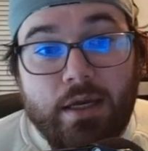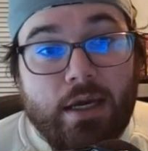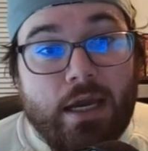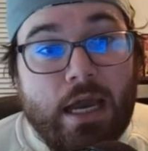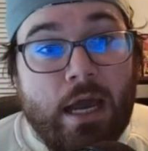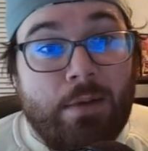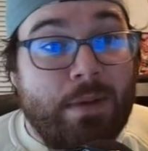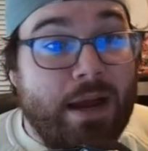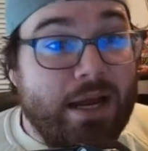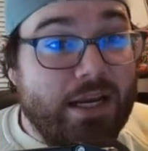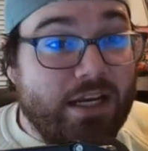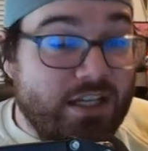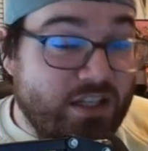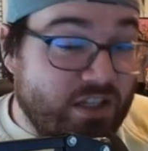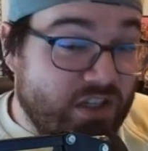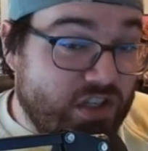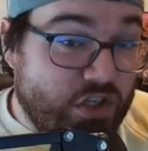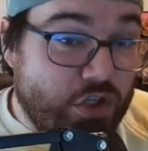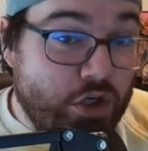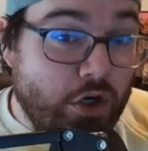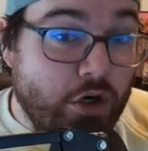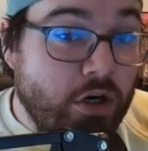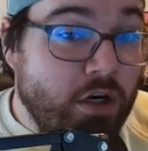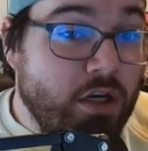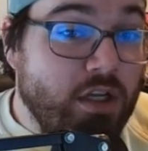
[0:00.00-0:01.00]
And my
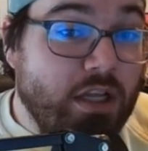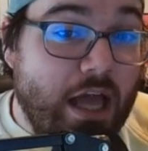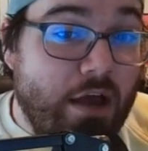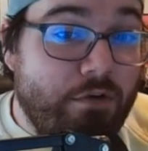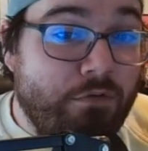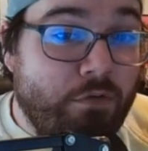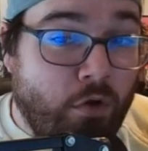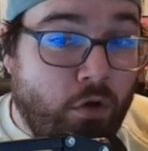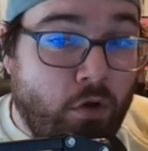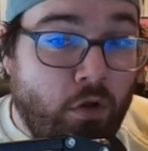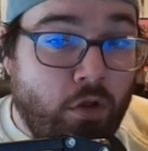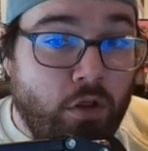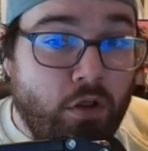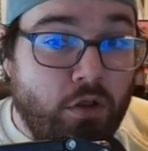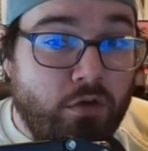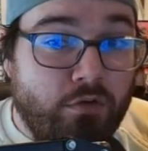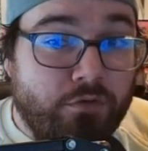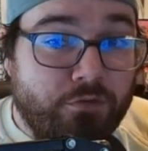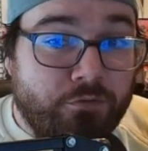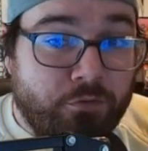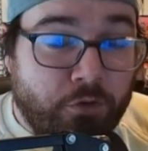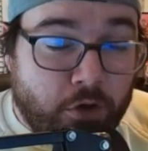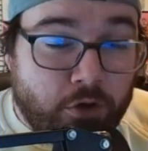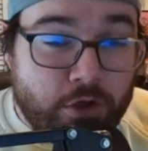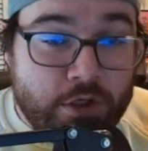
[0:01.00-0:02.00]
concern level
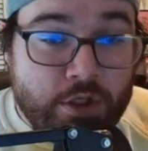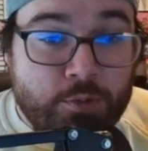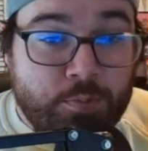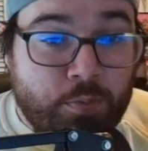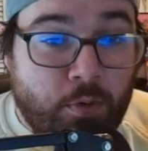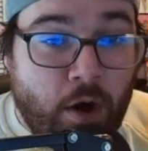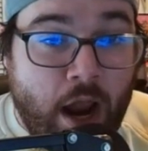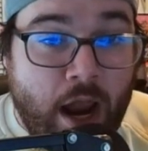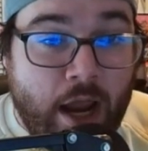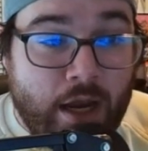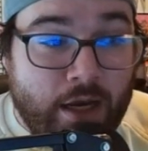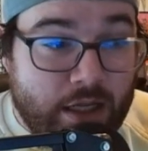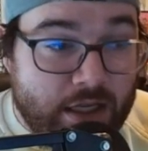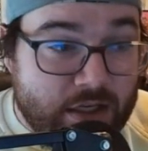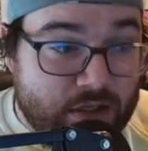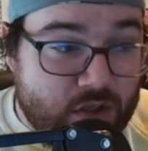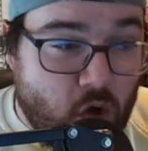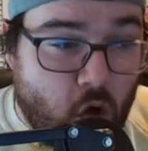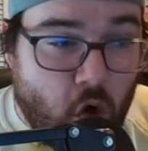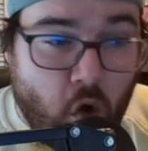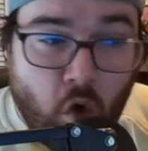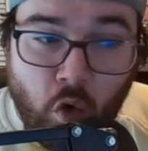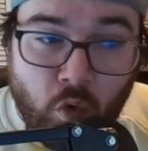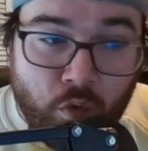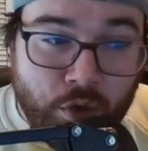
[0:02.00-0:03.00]
for Chris Bryant is
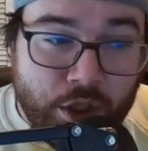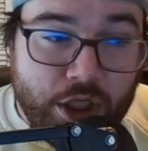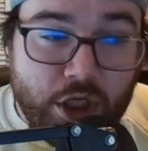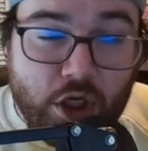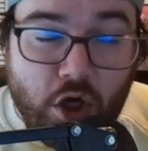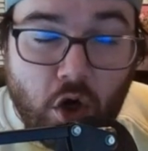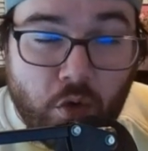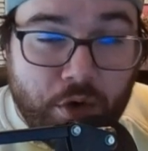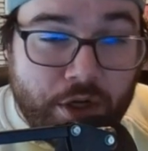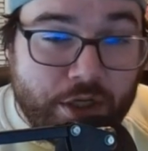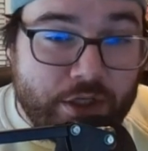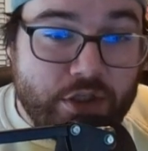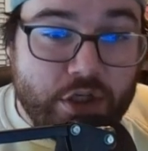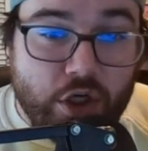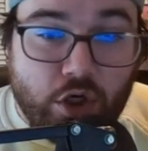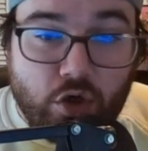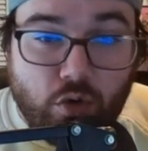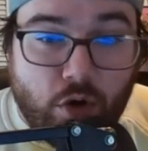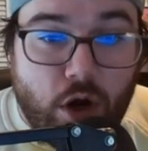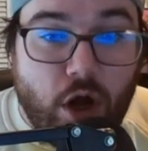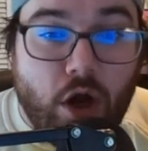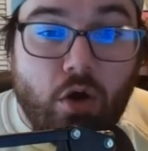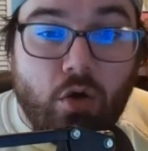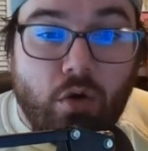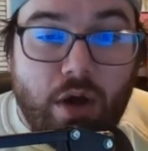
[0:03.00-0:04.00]
only going to
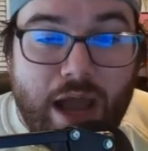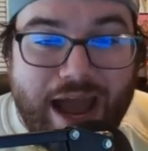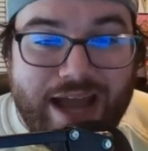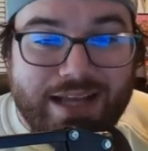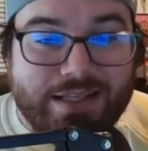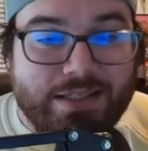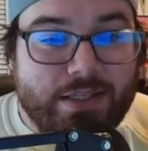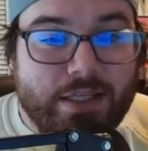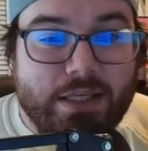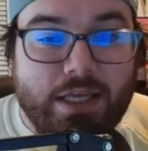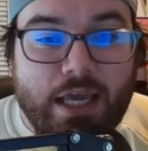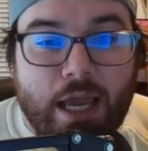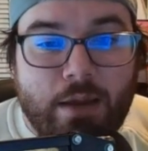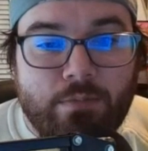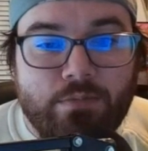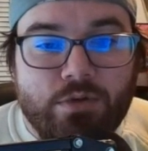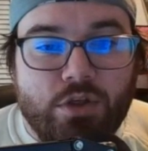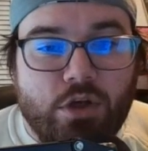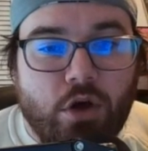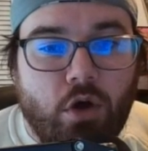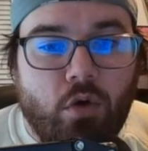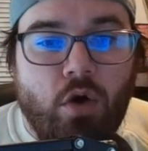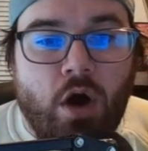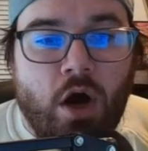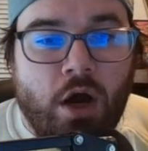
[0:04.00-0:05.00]
grow as the games
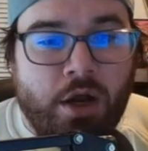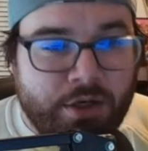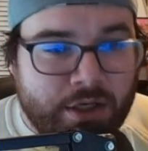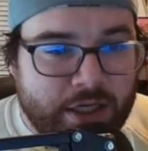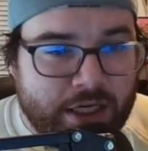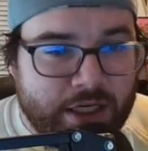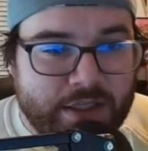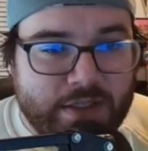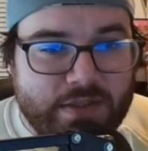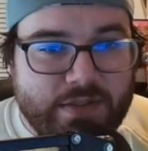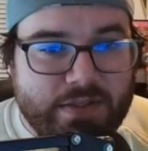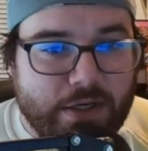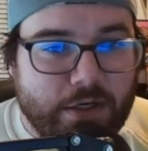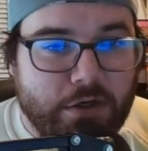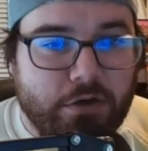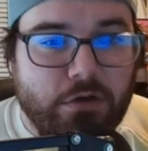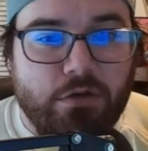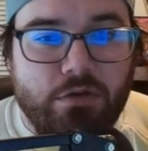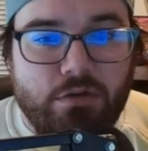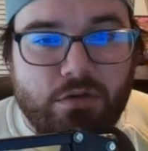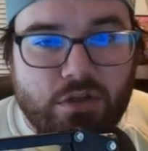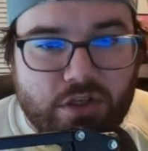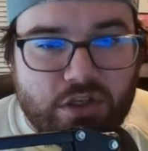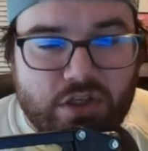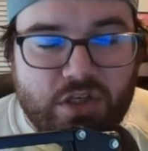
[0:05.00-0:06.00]
go on until
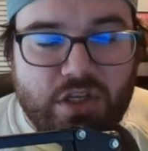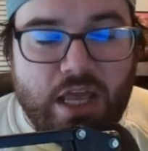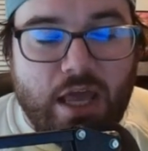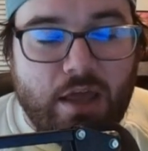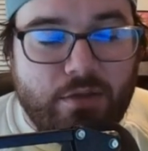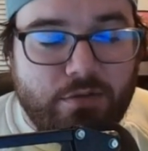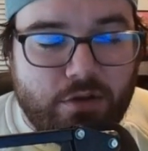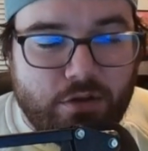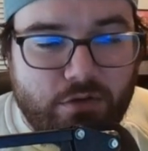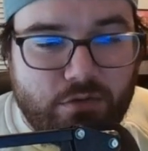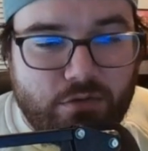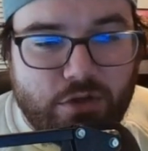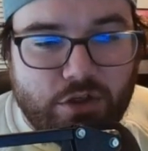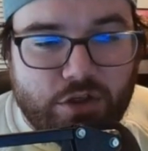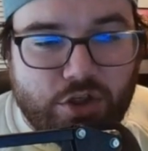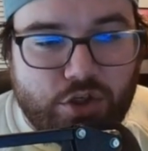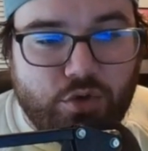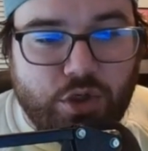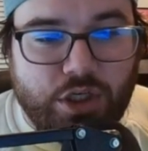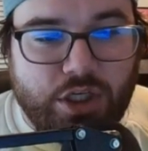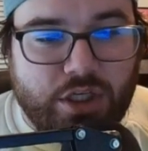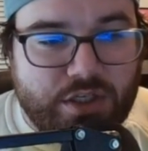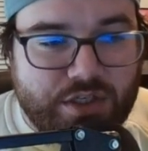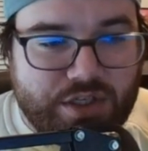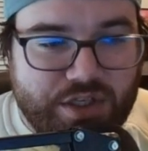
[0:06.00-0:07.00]
the
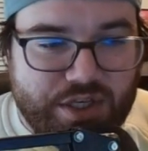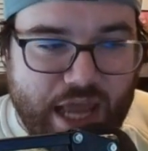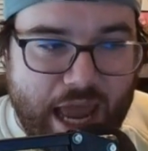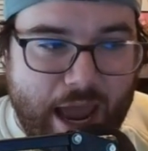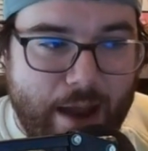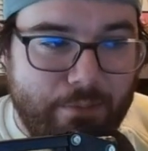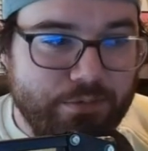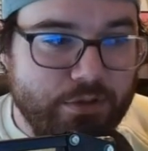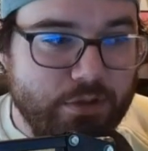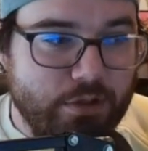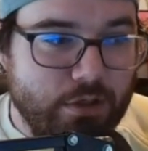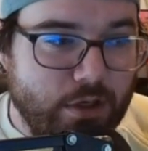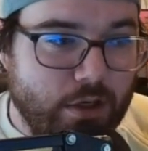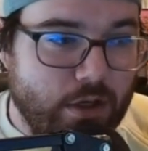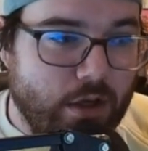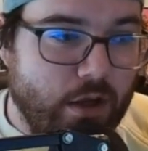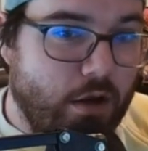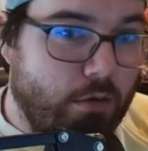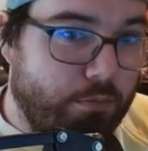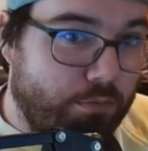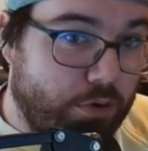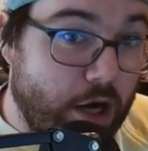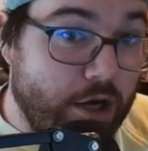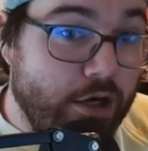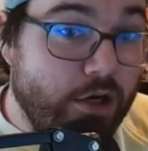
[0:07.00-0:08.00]
streak is snapped.
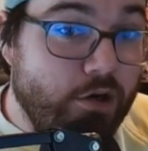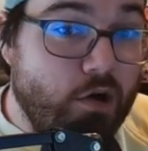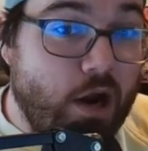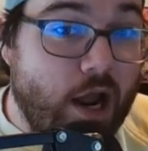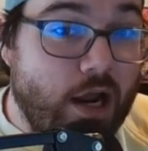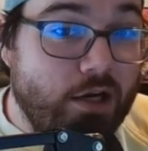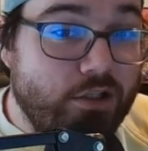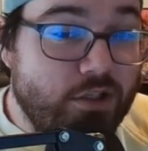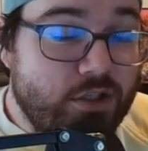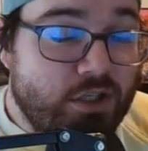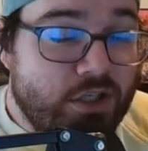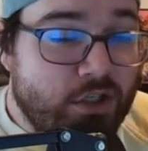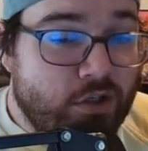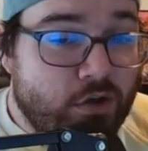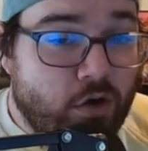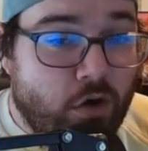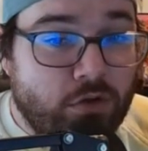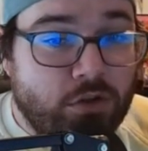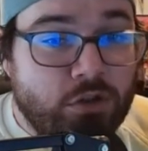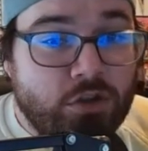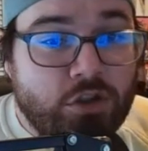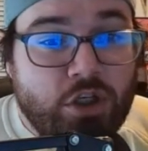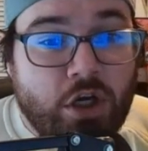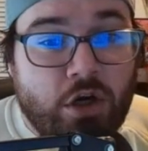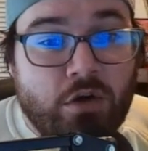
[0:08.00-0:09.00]
Brendan Rodgers and
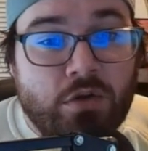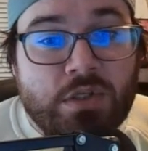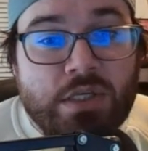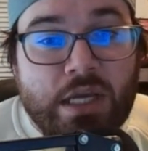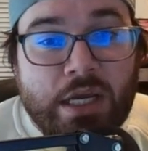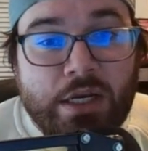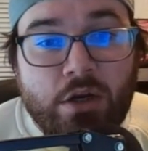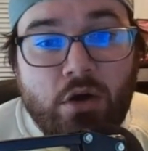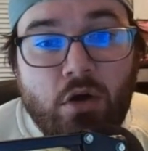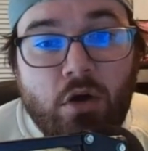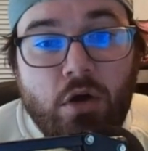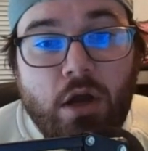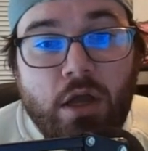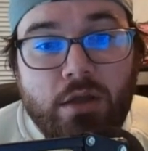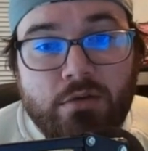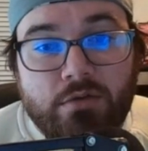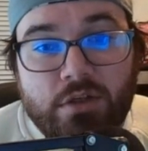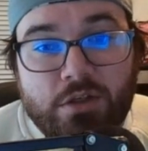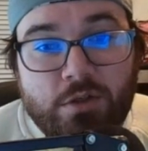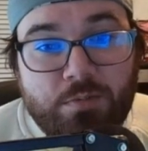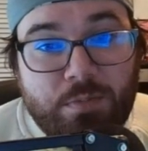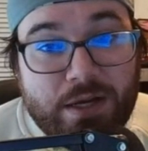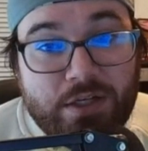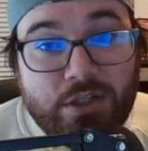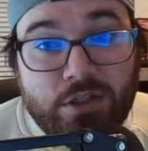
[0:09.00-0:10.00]
Nolan Jones, I know,
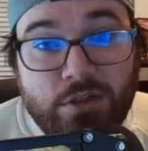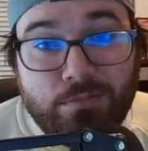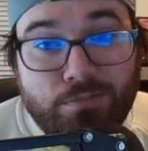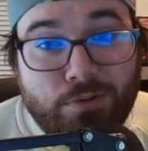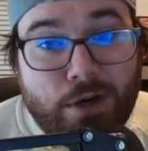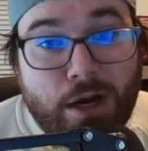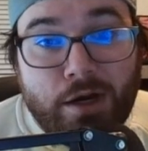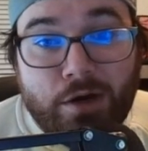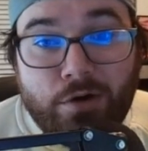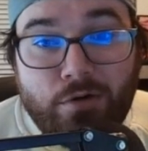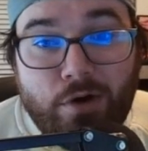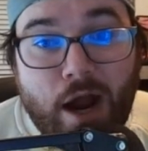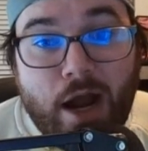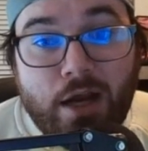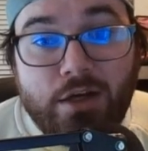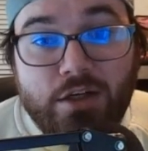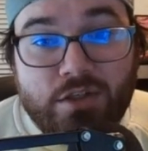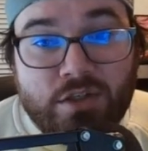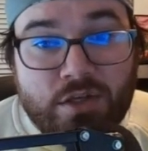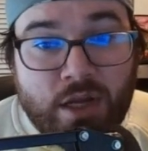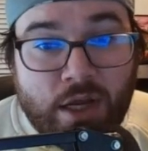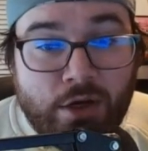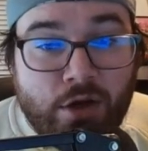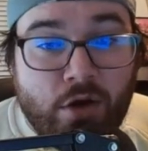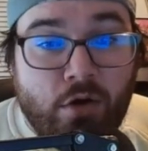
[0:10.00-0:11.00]
especially Brendan
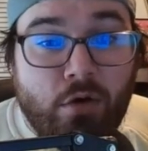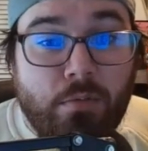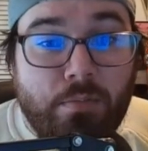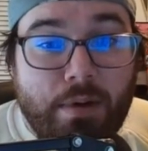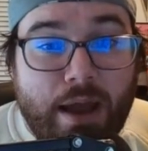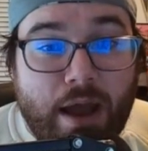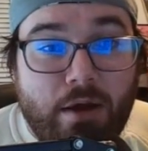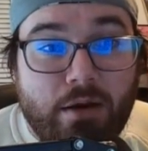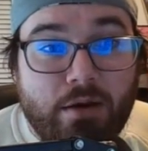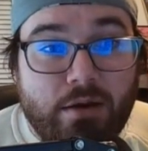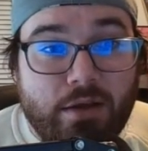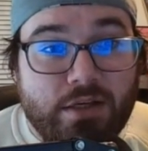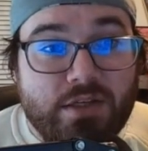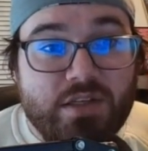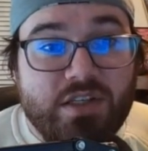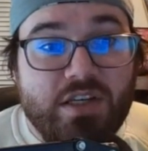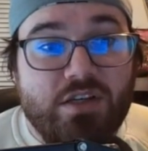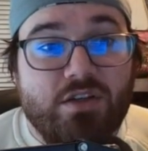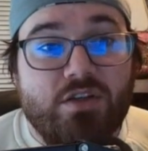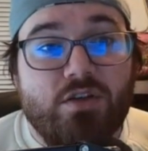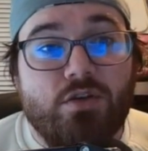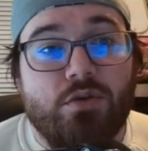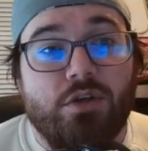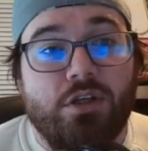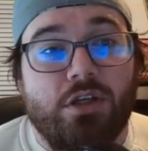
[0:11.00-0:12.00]
Rodgers, I know about his
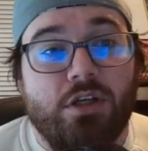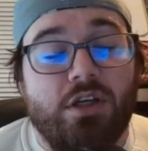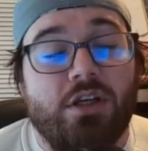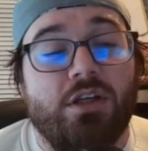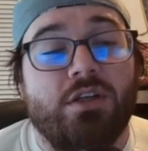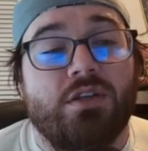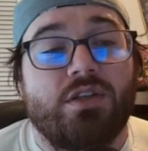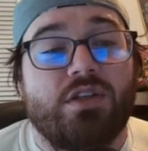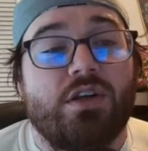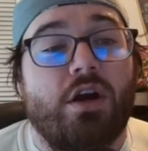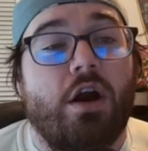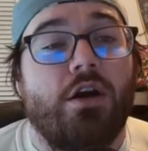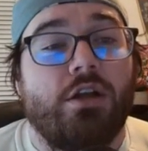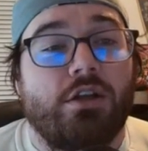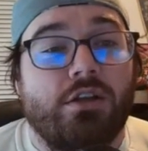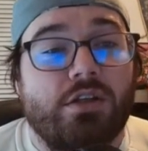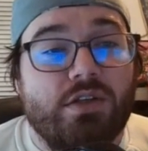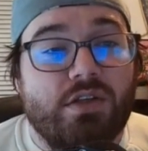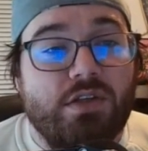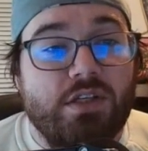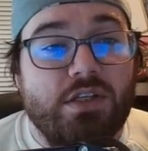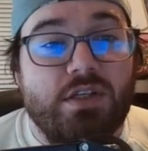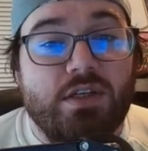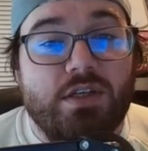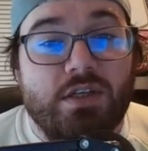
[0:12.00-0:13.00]
history in starting the
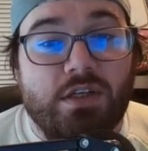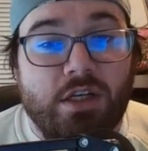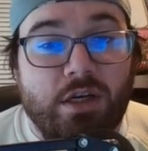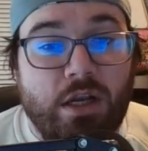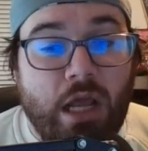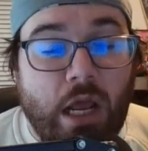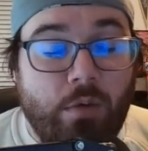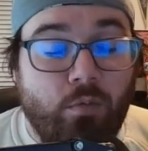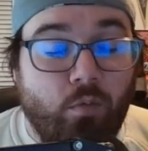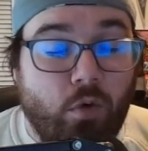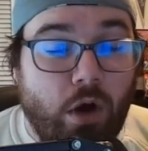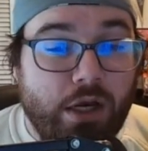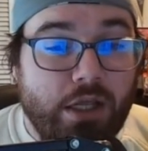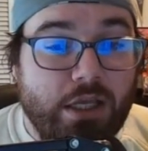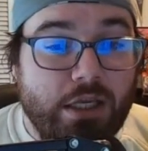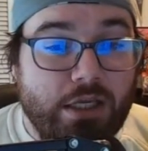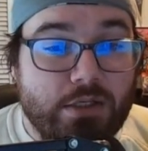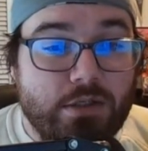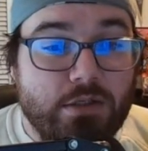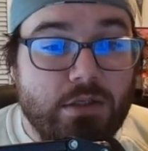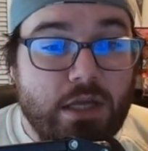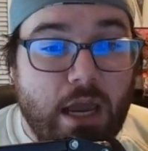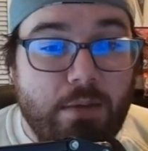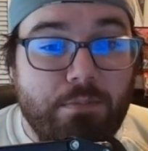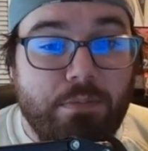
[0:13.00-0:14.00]
season and what
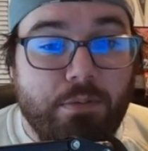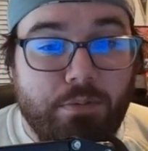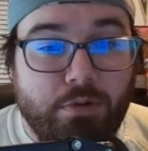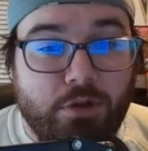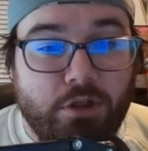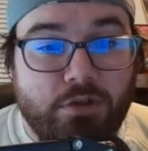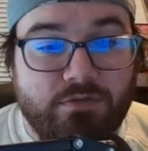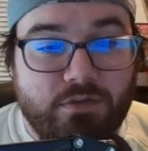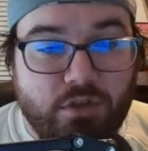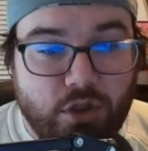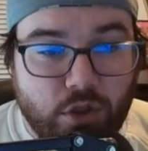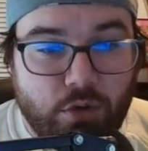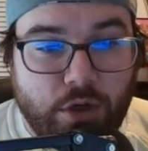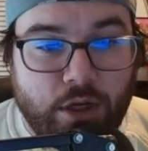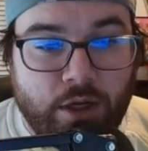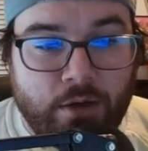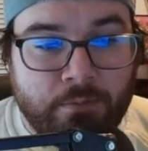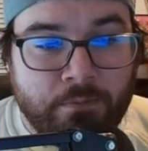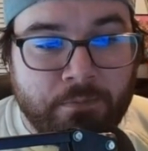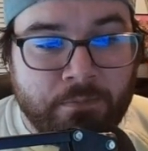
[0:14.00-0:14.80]
he's capable of doing.